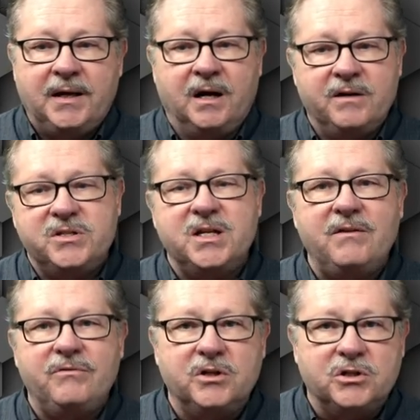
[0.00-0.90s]
Now I've
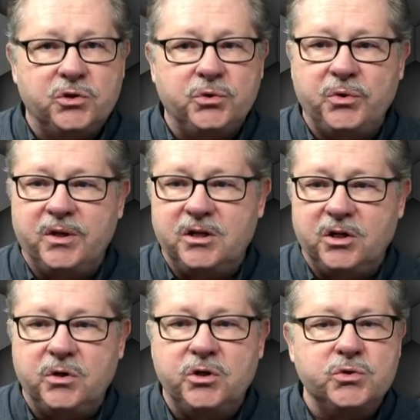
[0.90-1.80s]
saved the two that
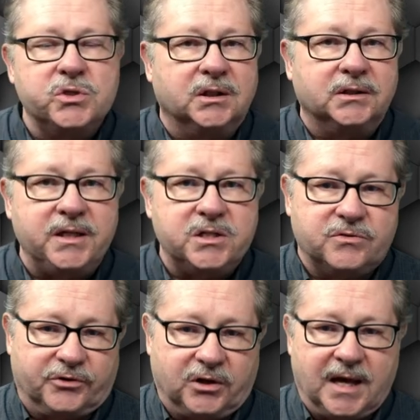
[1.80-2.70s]
you'd use the
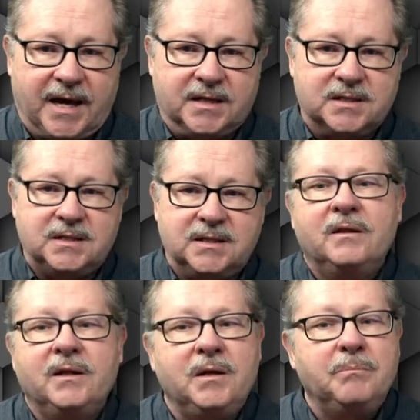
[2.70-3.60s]
least for last.
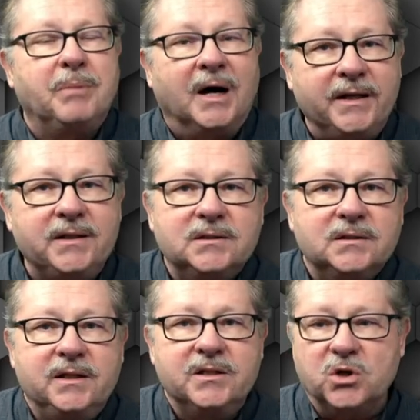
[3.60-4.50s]
The
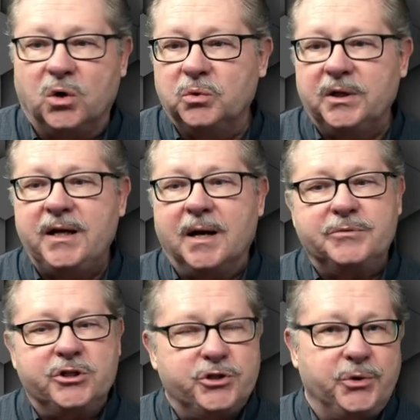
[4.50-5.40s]
byte is only
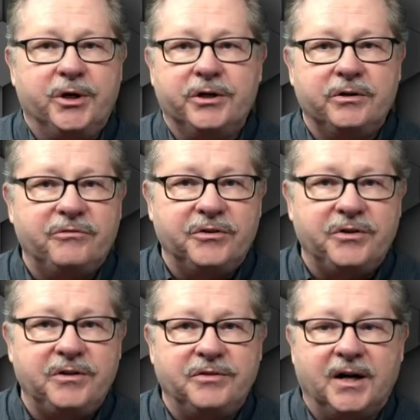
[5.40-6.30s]
up to
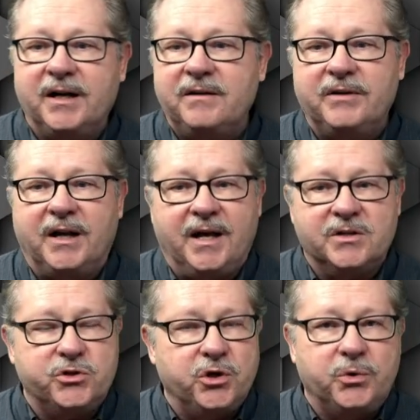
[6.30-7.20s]
255. It
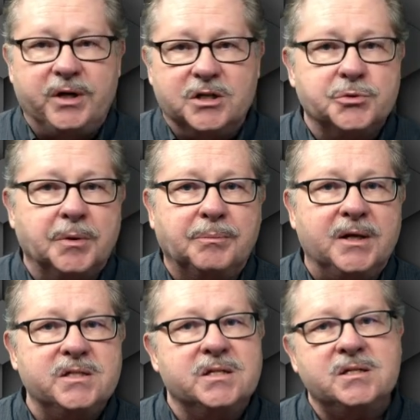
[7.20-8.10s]
has no decimal
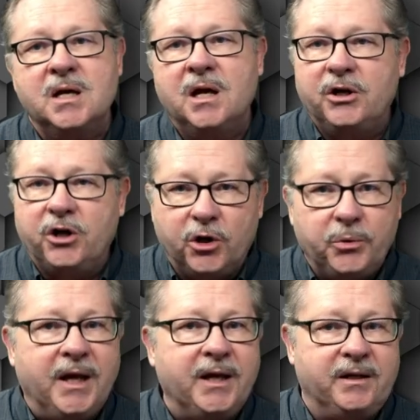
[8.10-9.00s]
places, no
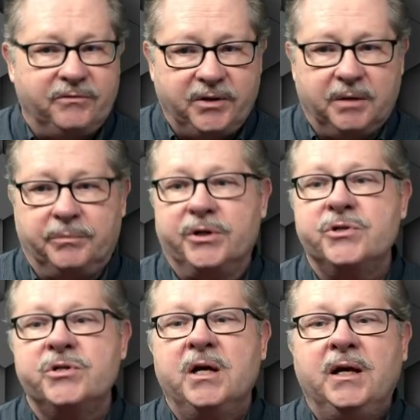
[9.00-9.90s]
negative
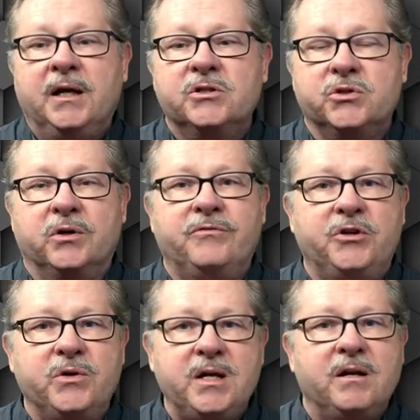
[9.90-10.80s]
numbers. So
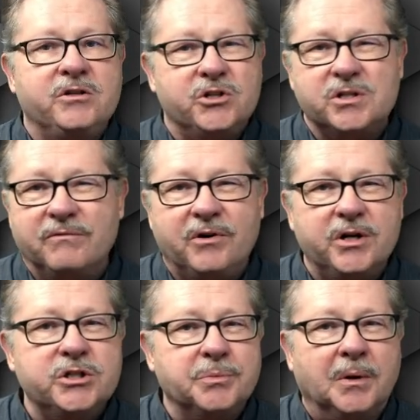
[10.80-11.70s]
if you need just a
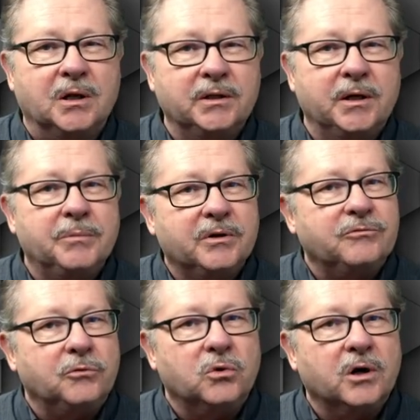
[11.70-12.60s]
very small number
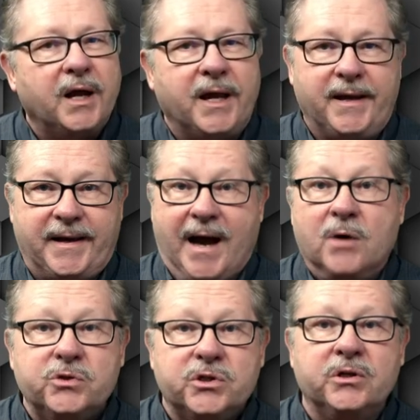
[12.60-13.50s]
for a
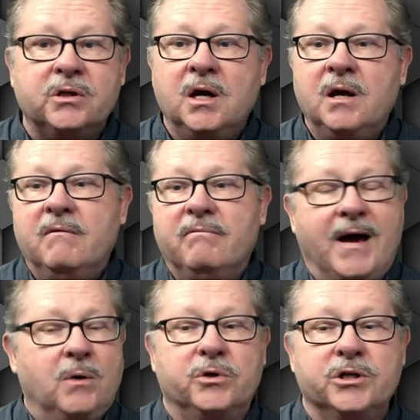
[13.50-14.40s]
counter,
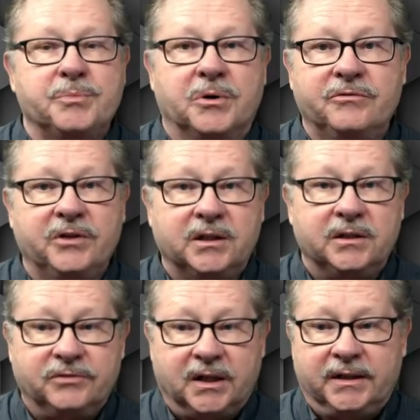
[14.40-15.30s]
that works
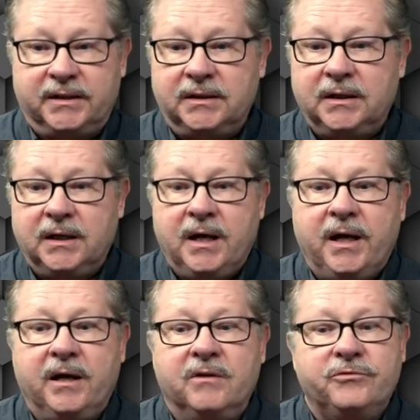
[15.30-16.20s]
perfectly fine.
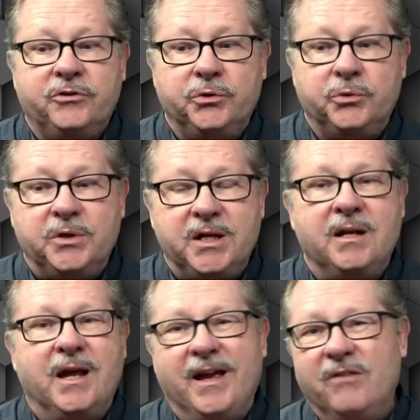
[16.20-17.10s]
If you
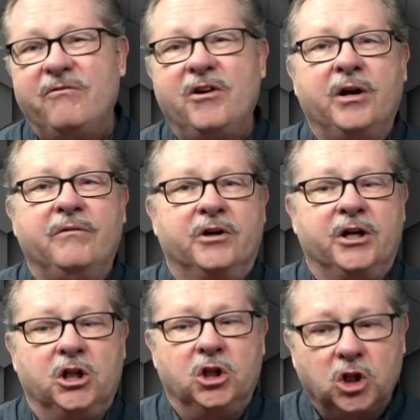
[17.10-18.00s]
need a very,
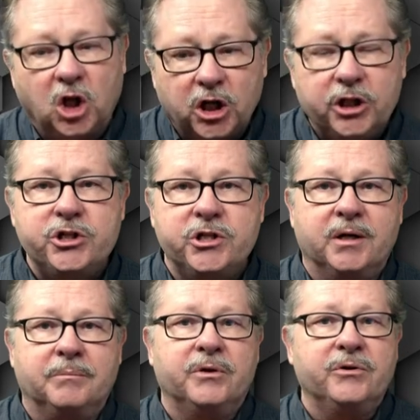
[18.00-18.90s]
very large
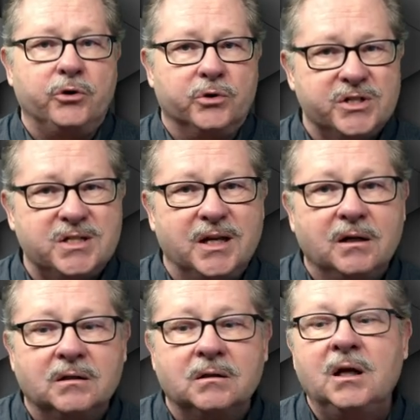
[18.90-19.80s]
number, your
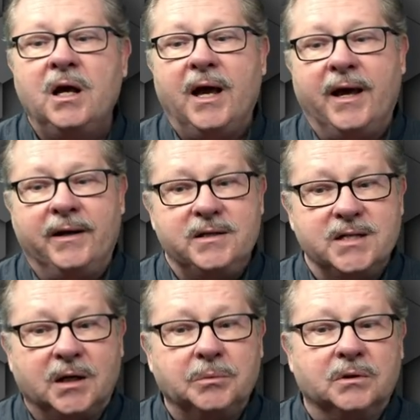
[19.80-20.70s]
single and
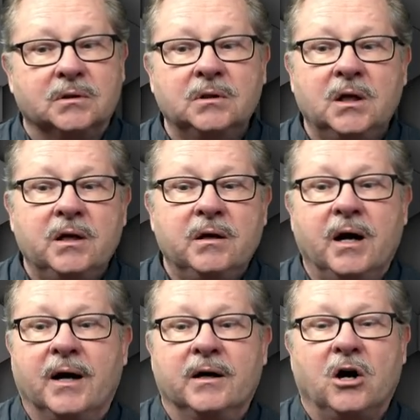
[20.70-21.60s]
double
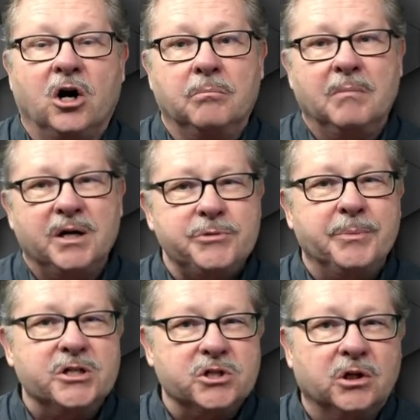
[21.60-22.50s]
uh, are much,
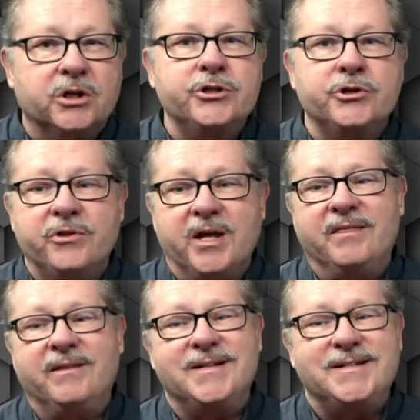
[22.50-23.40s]
much larger
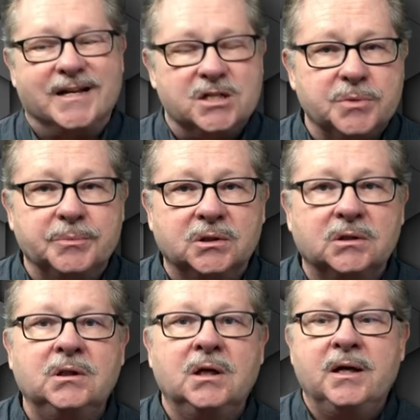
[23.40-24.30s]
than the
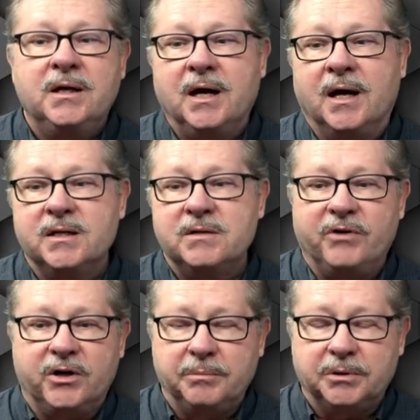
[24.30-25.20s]
decimal uh,
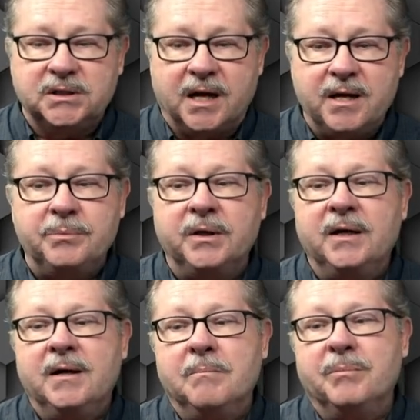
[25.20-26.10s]
variable type,
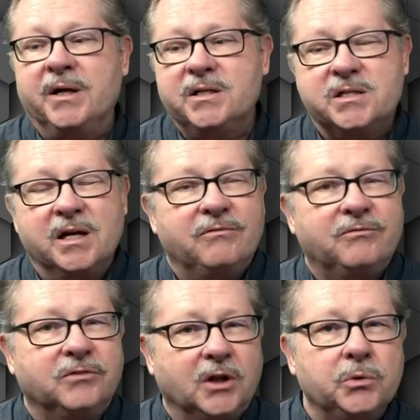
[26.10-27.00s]
but it's a
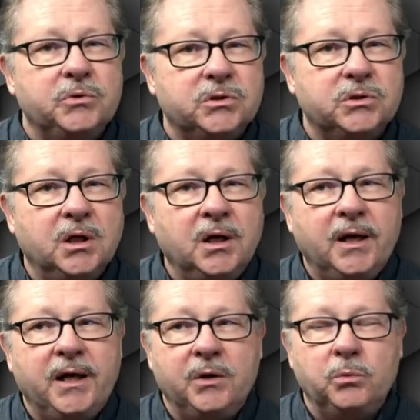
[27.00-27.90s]
float.
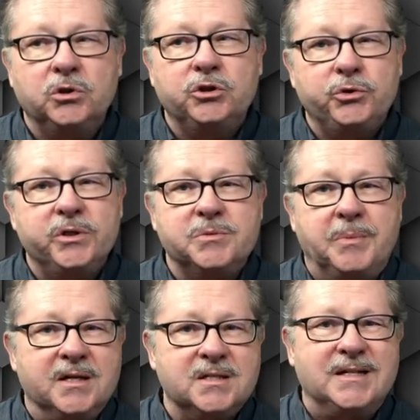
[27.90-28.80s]
It will do its
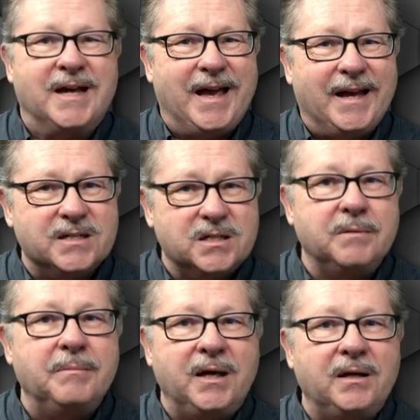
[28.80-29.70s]
best to
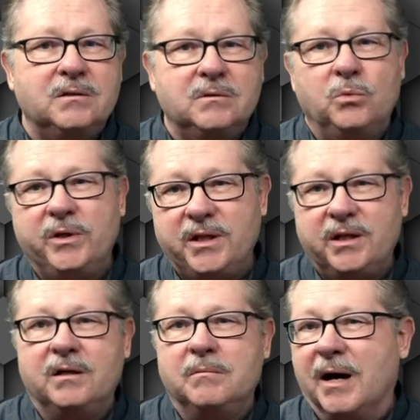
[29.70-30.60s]
estimate
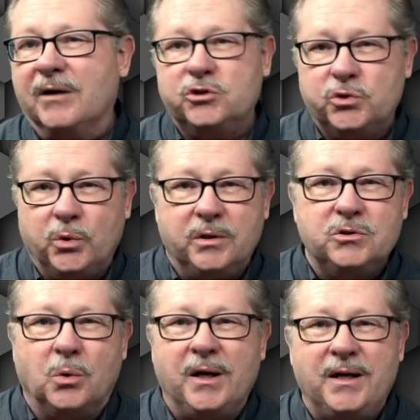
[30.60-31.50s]
within about
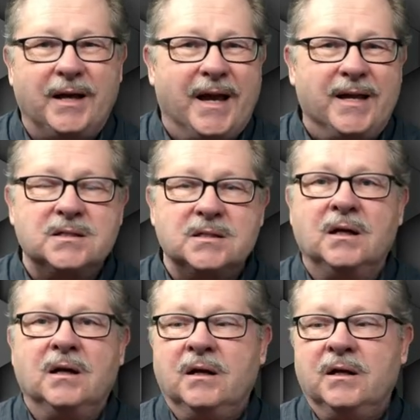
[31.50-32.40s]
28
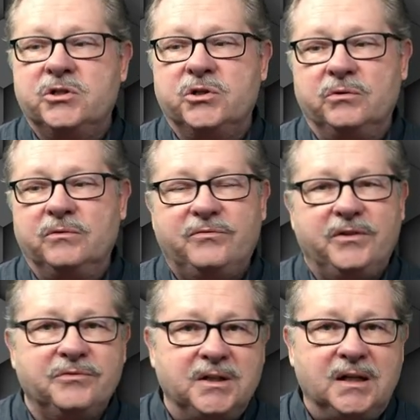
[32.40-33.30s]
to
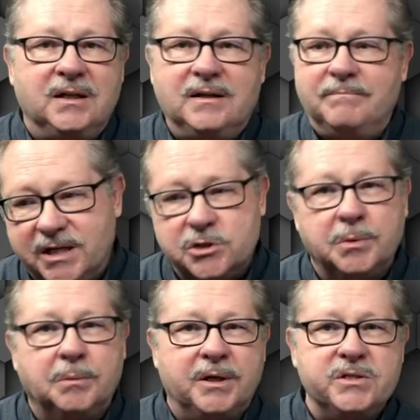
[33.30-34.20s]
50
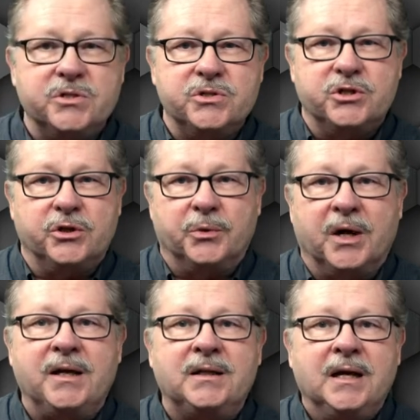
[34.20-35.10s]
decimal places to the
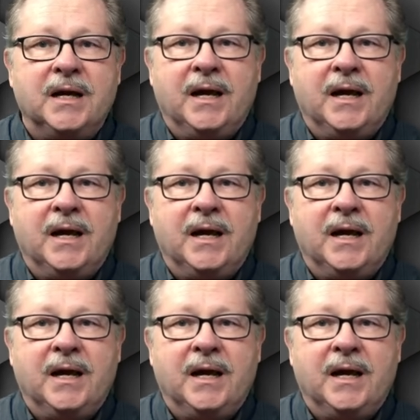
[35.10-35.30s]
right.